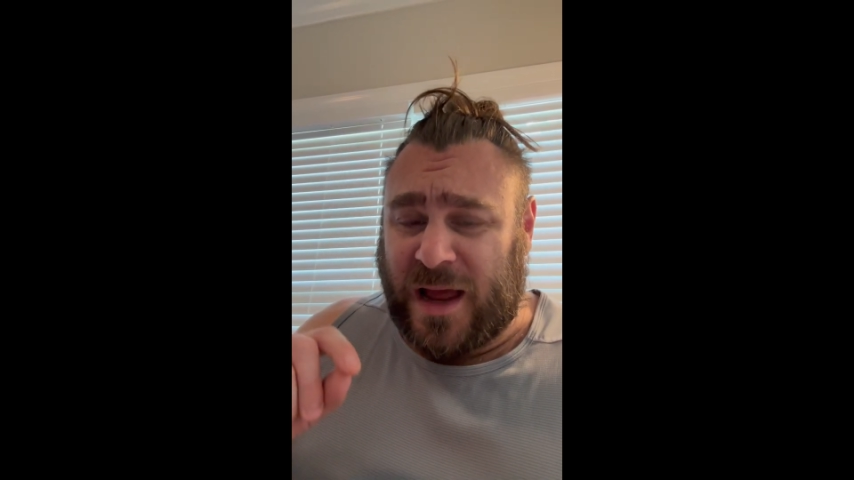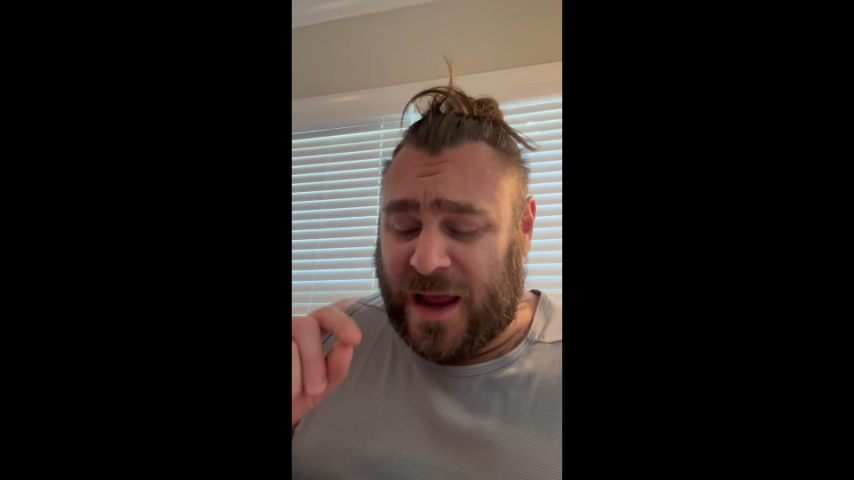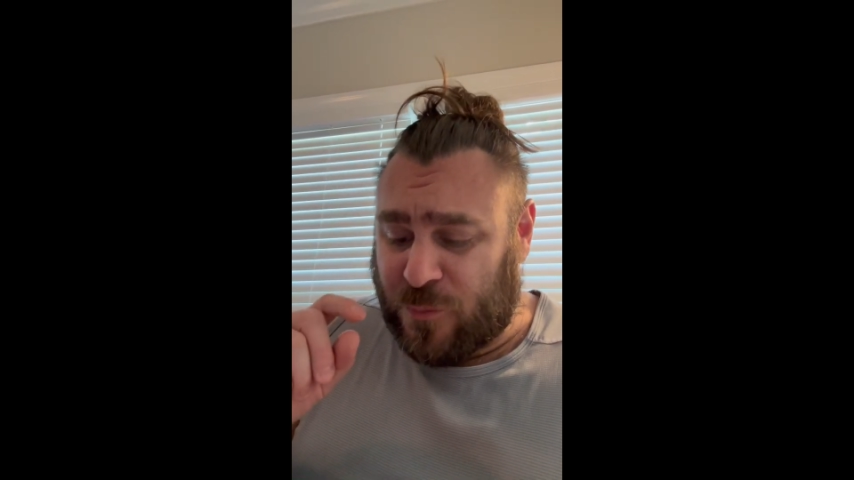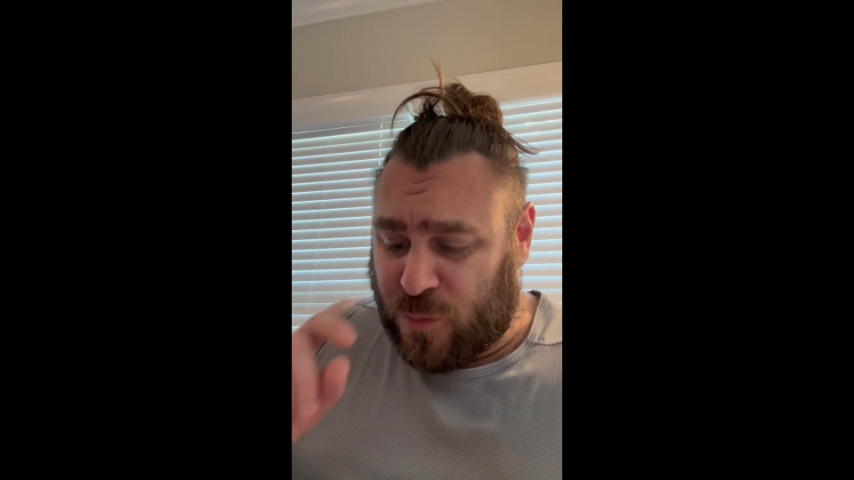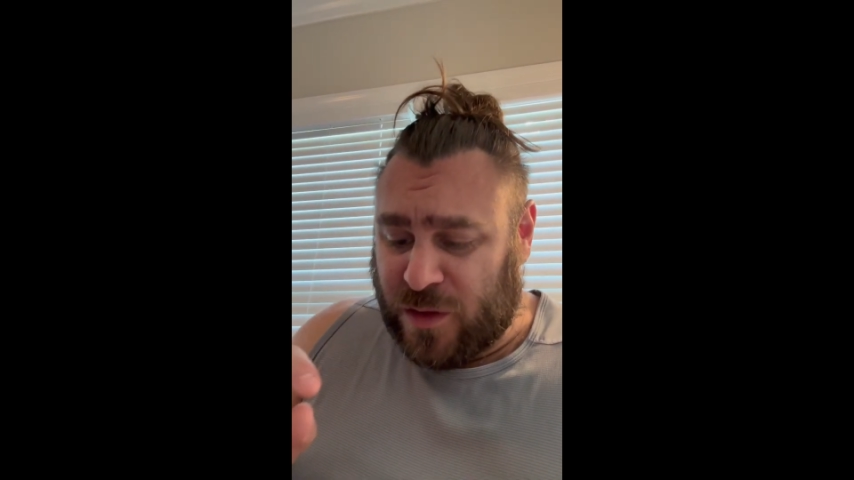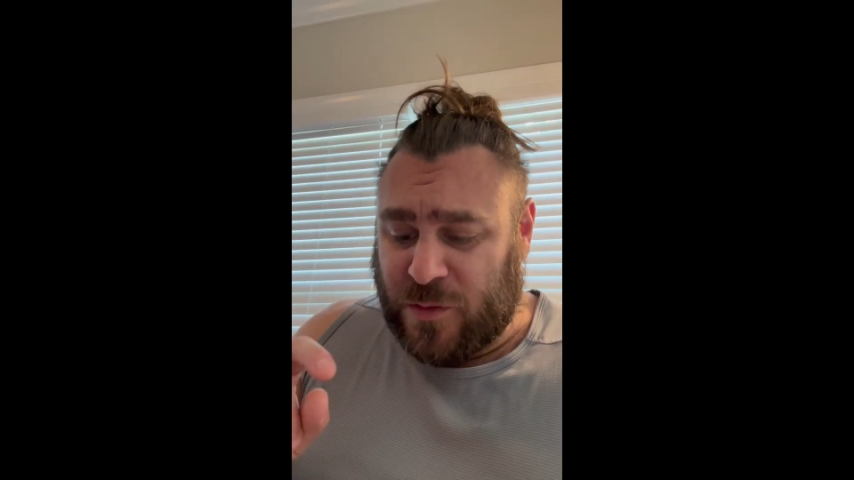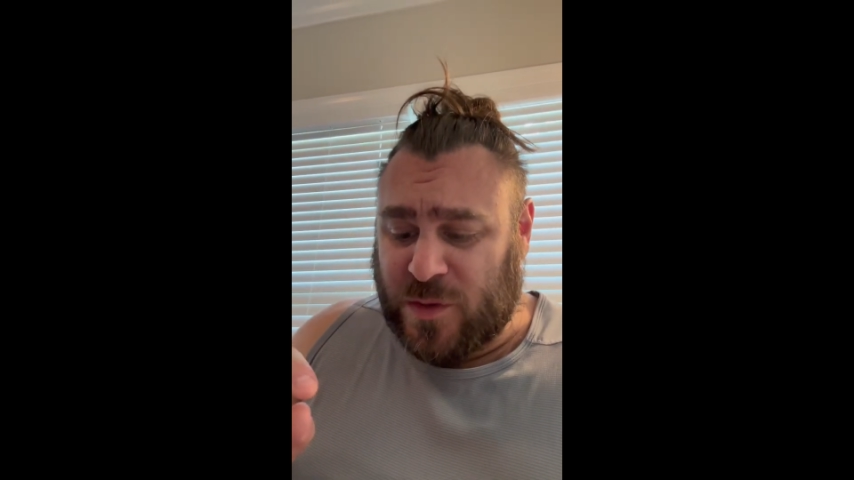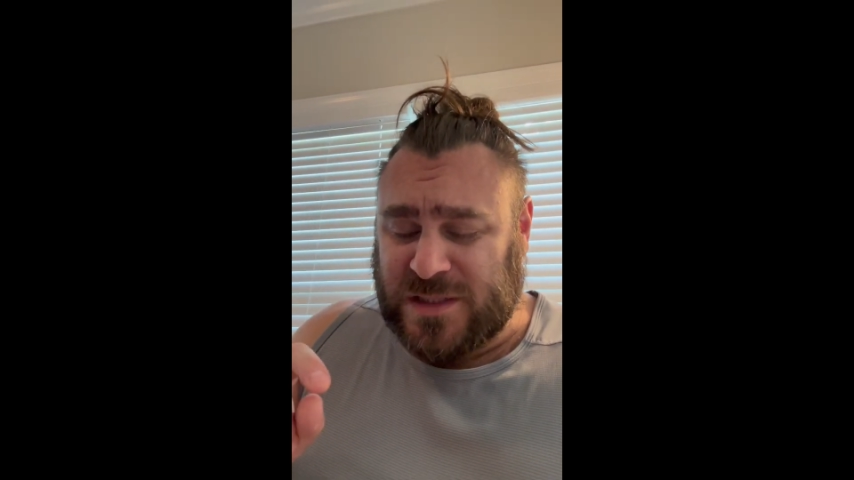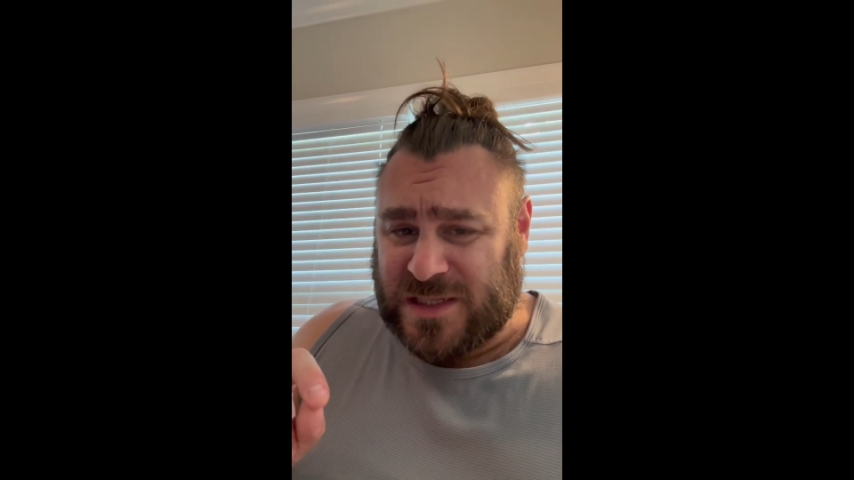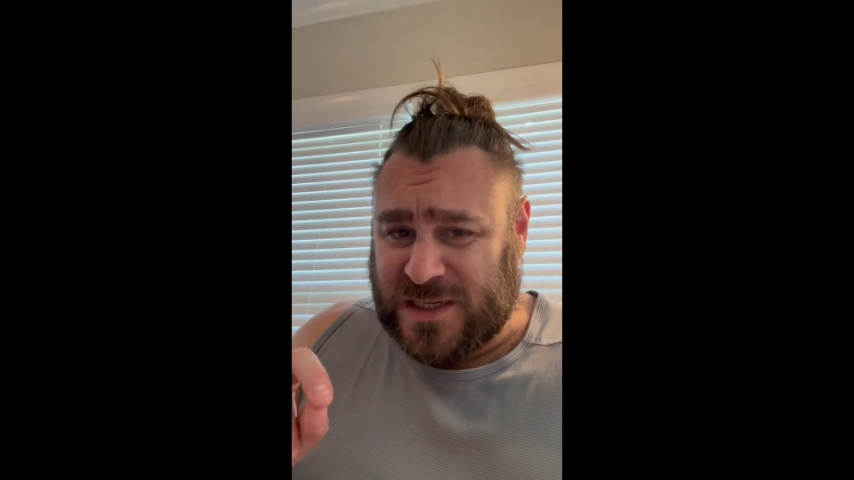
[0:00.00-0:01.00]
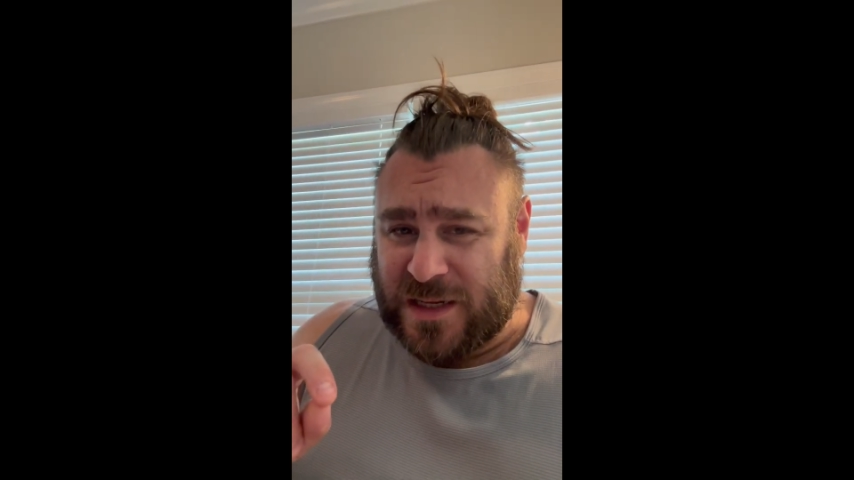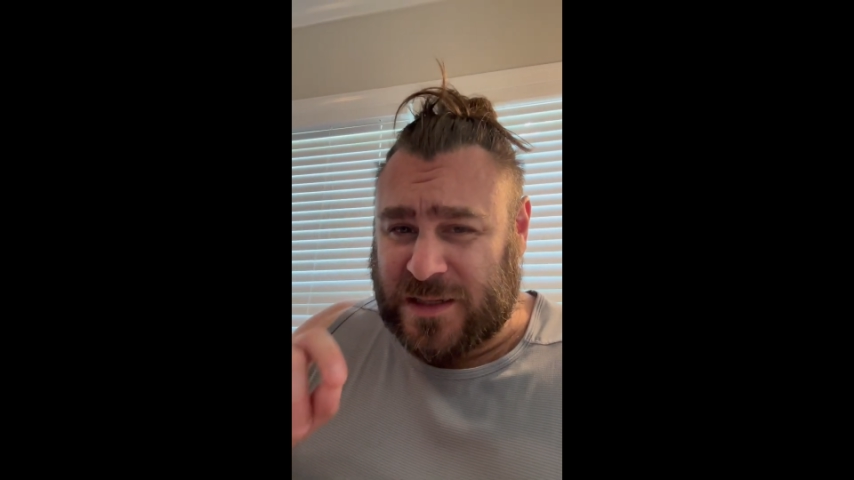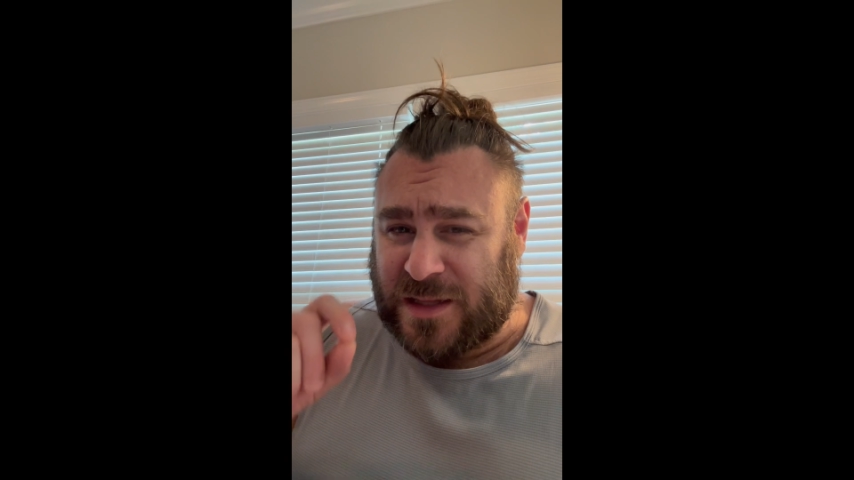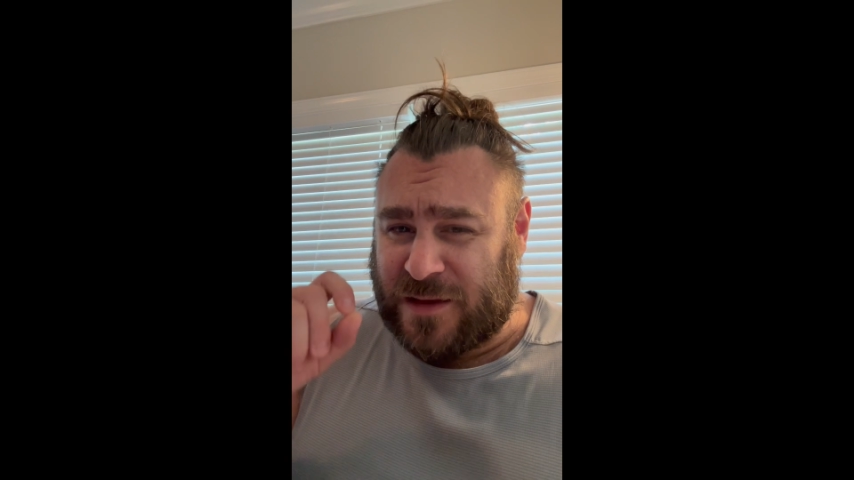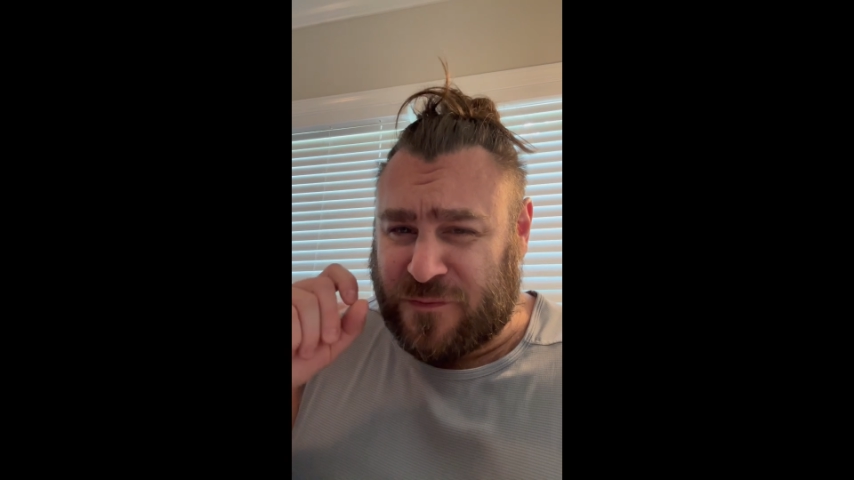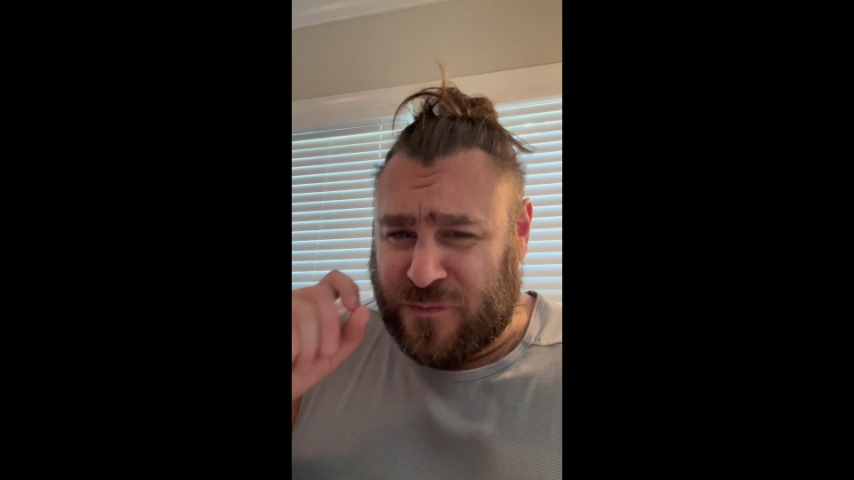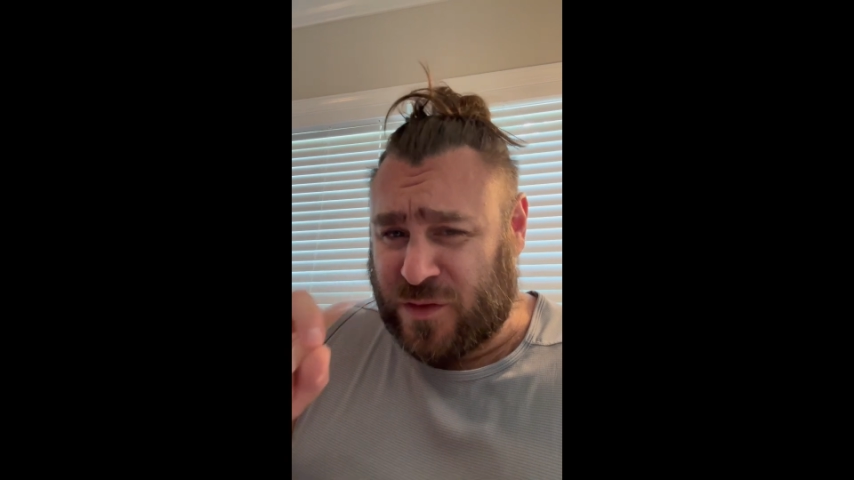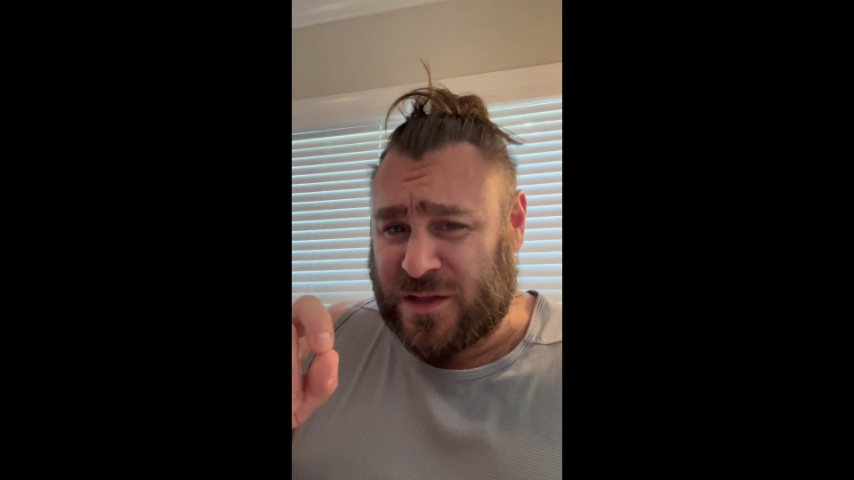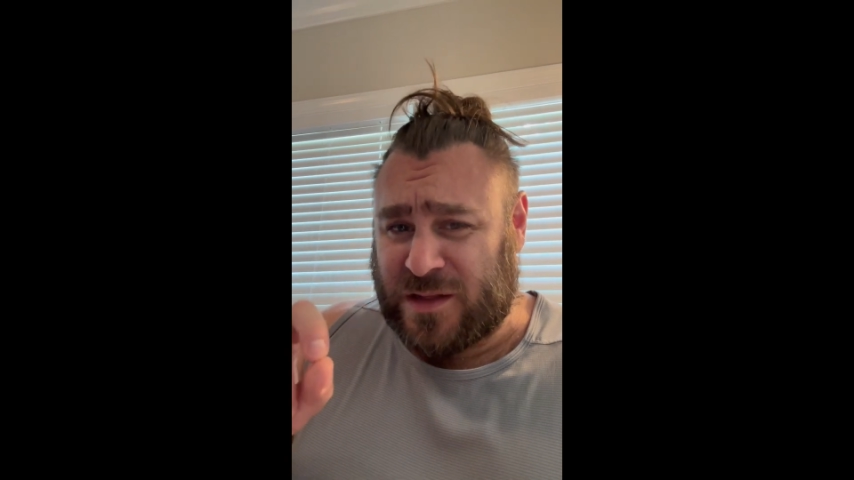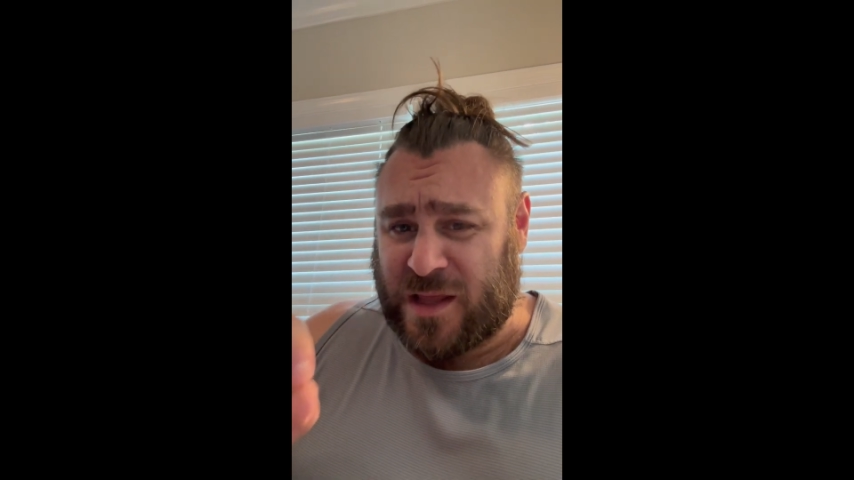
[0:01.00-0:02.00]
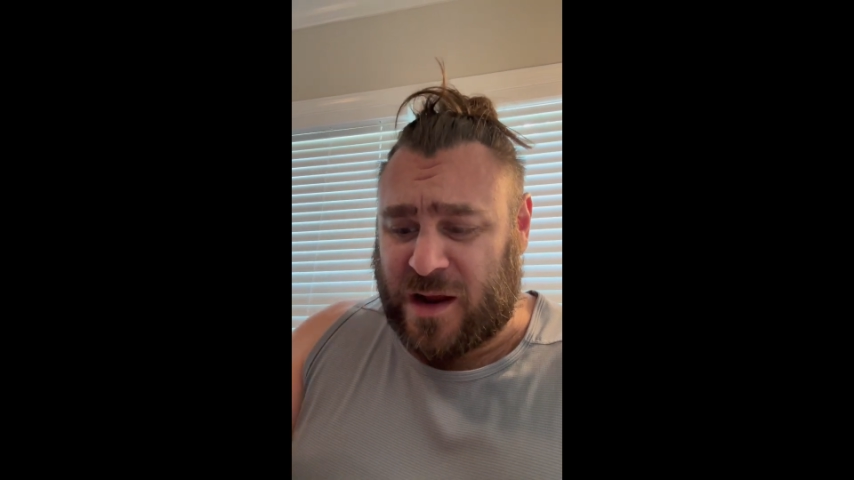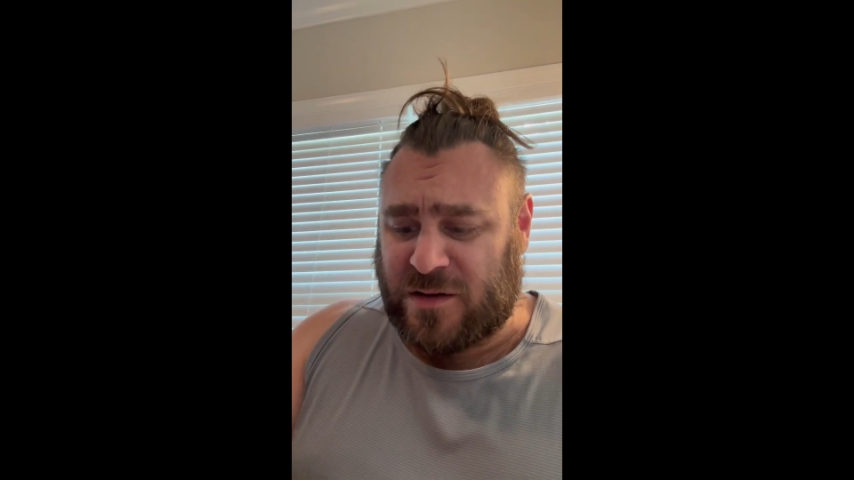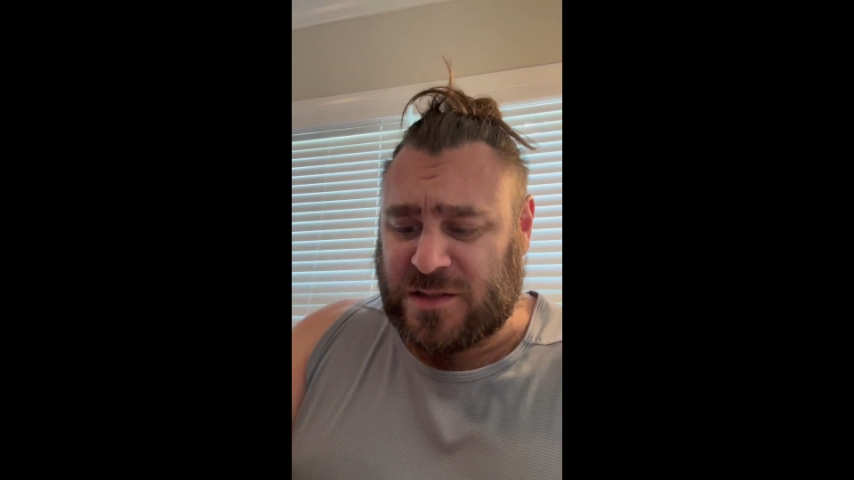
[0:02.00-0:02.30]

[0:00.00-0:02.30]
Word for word: I really was excited that they filled it there.